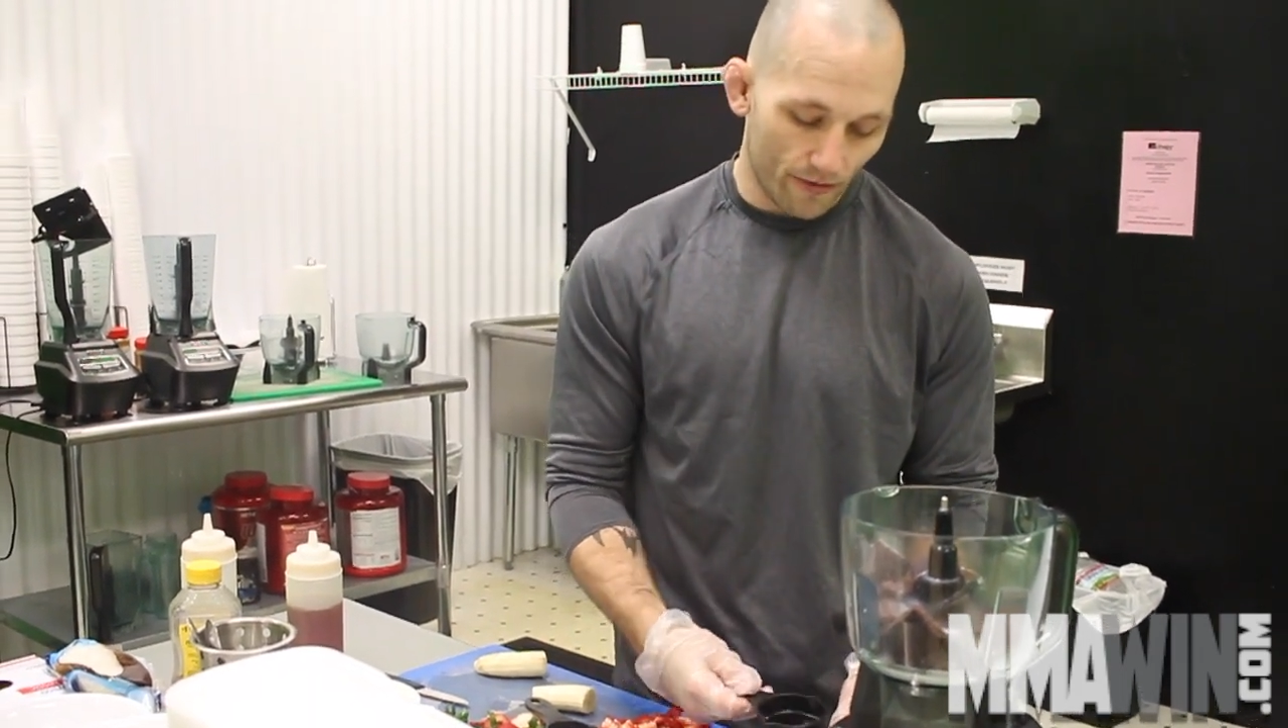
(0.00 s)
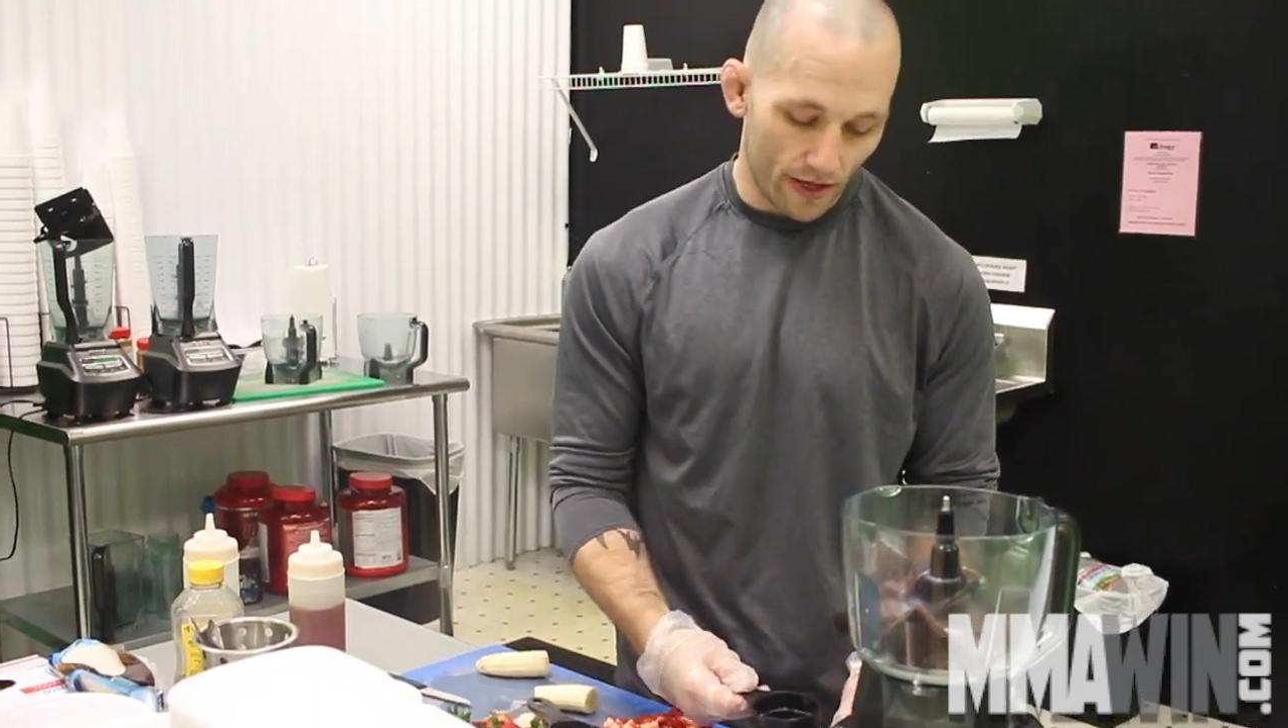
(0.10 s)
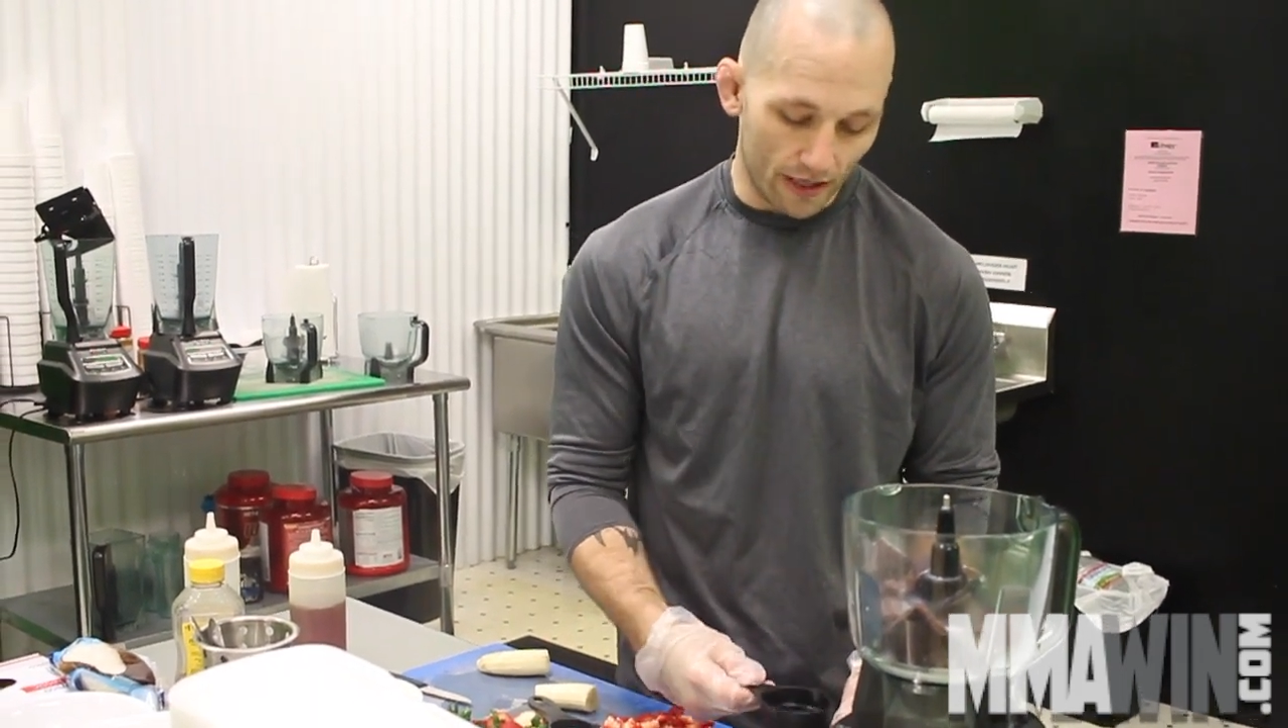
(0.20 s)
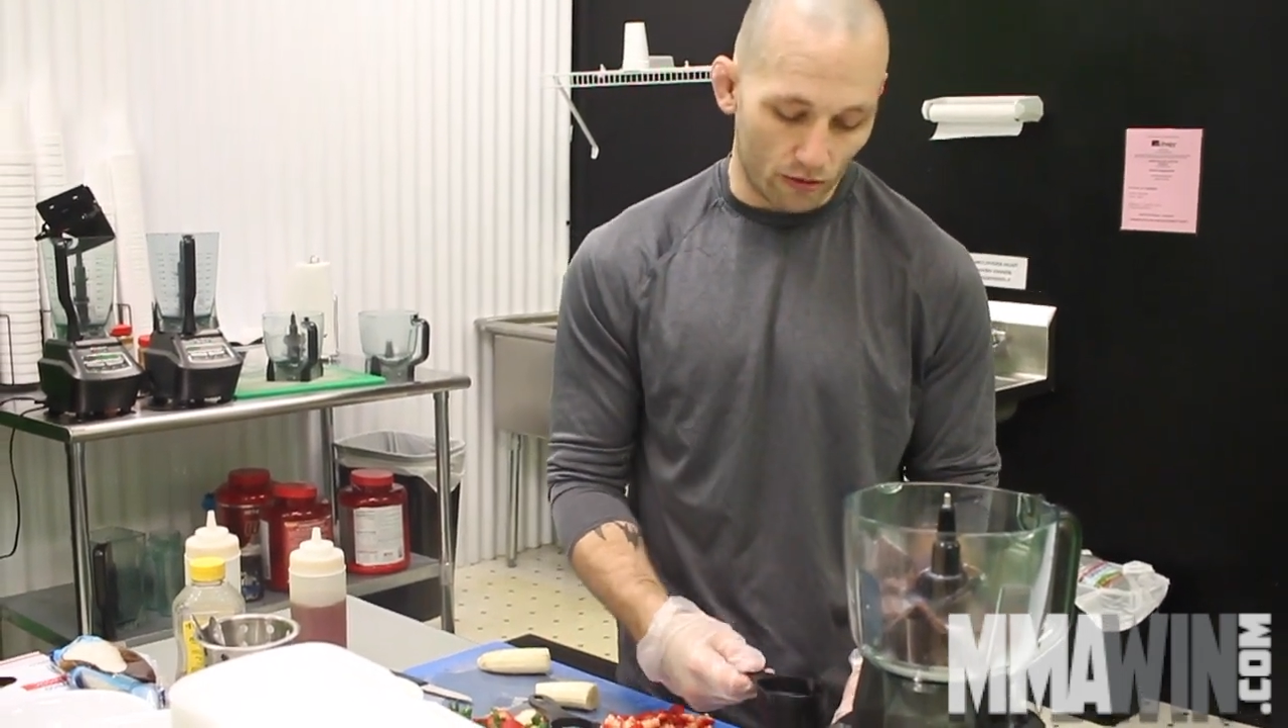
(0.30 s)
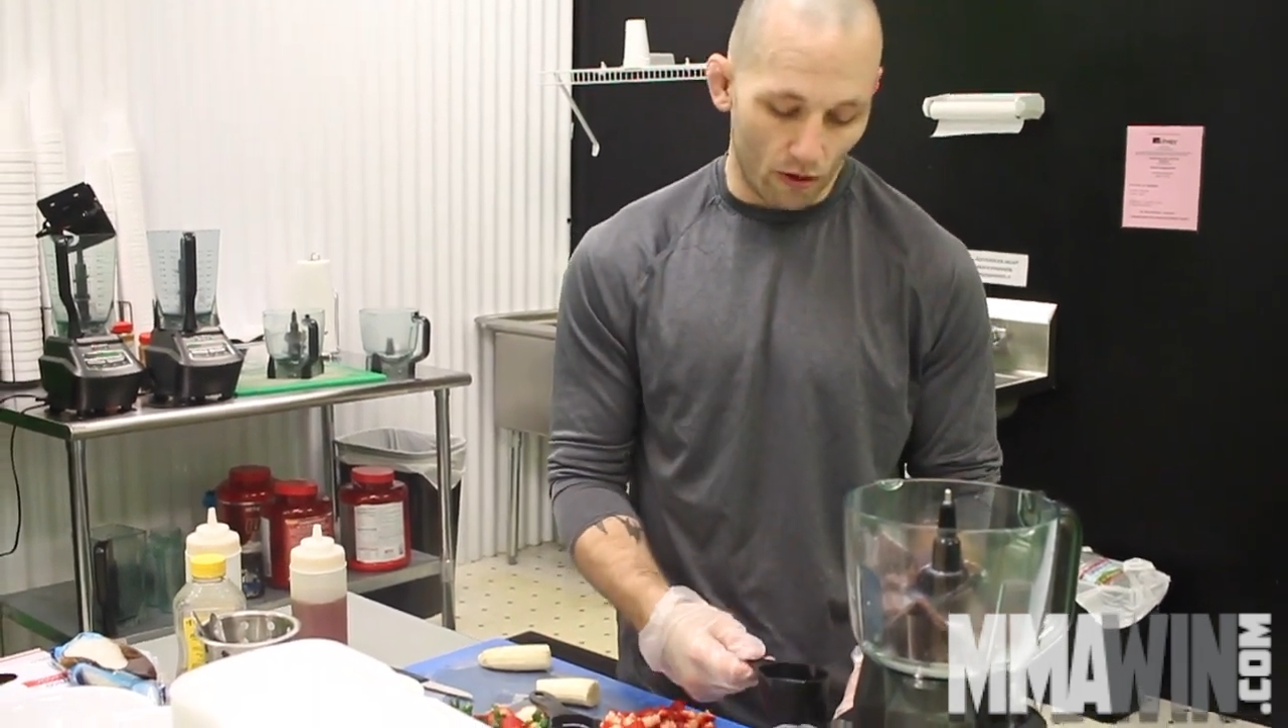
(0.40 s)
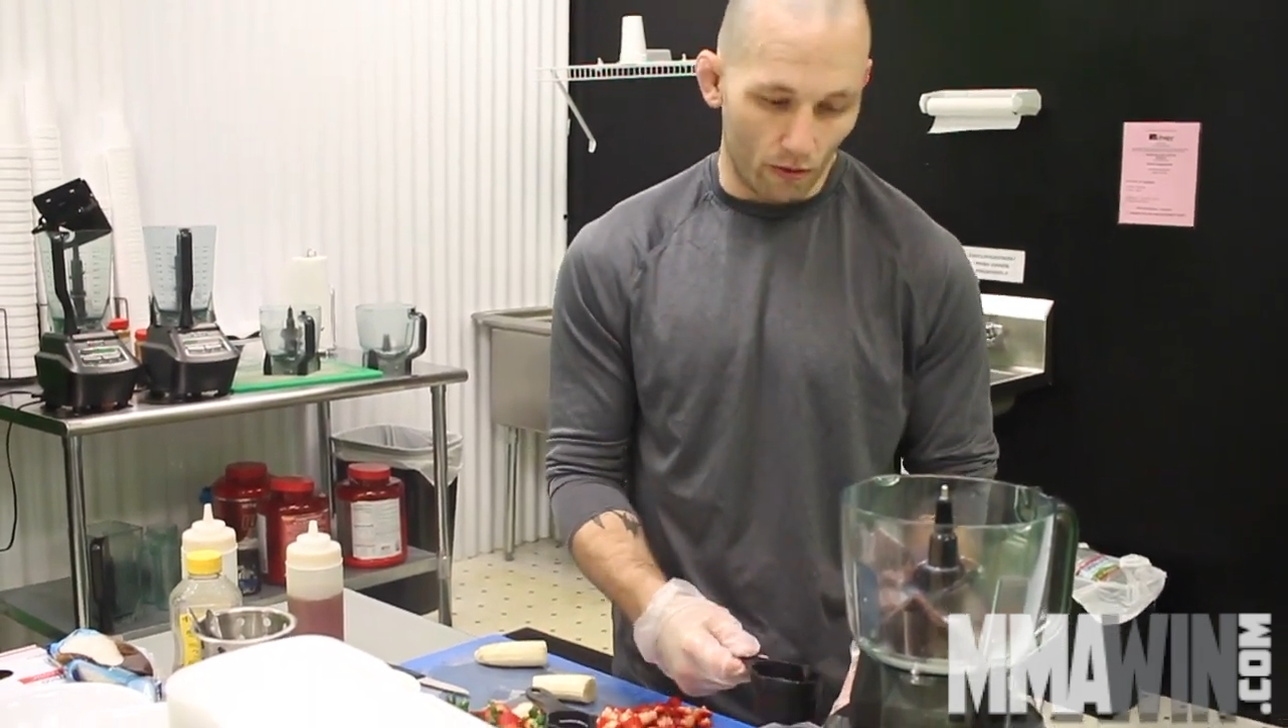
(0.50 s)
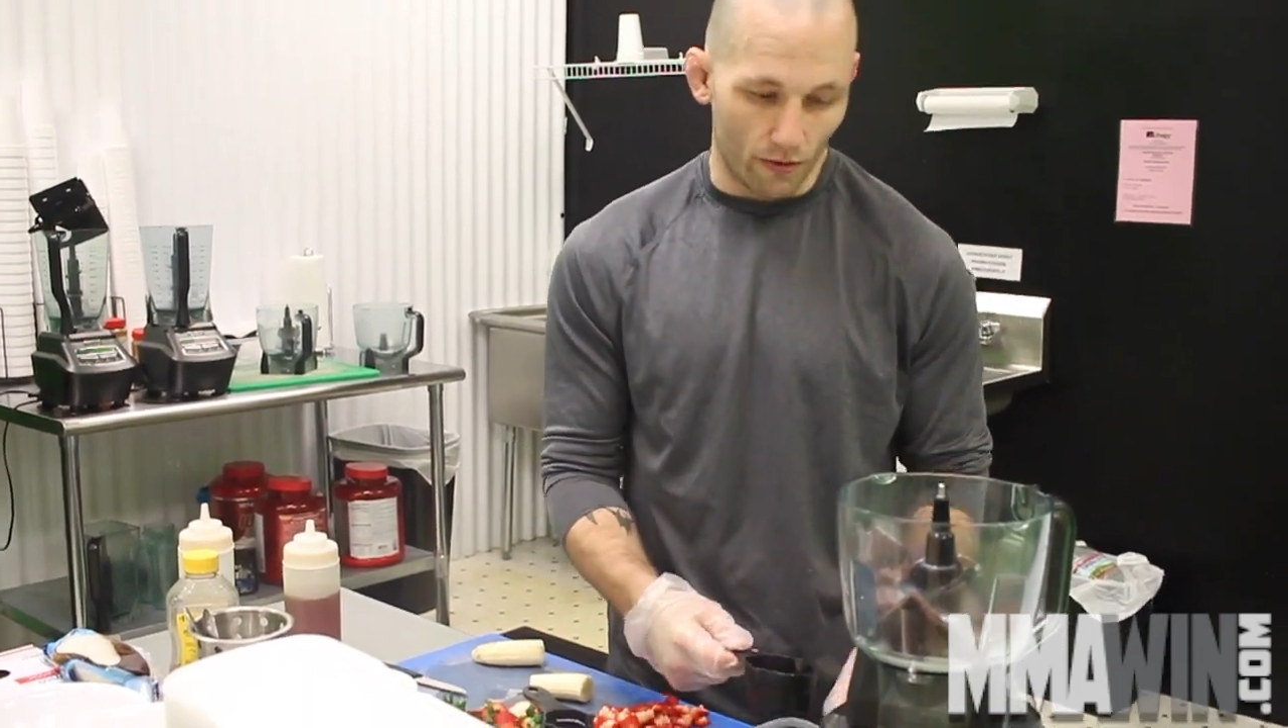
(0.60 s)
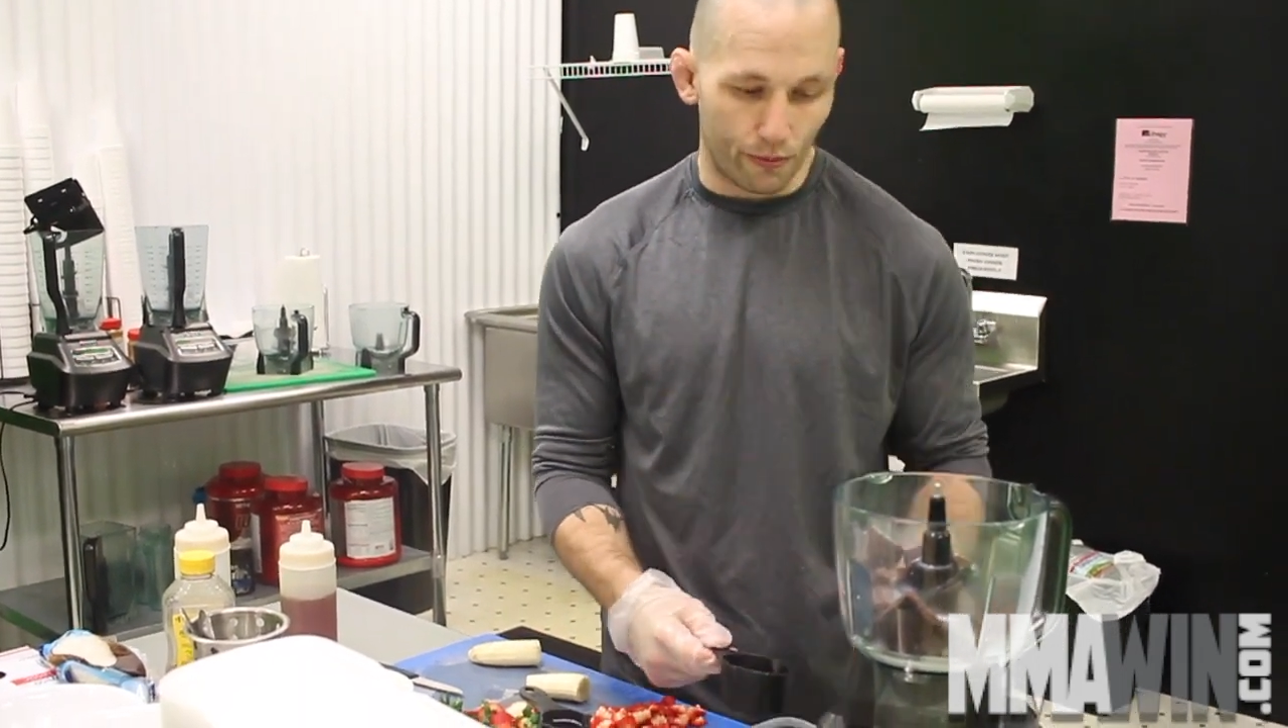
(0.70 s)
that's what we're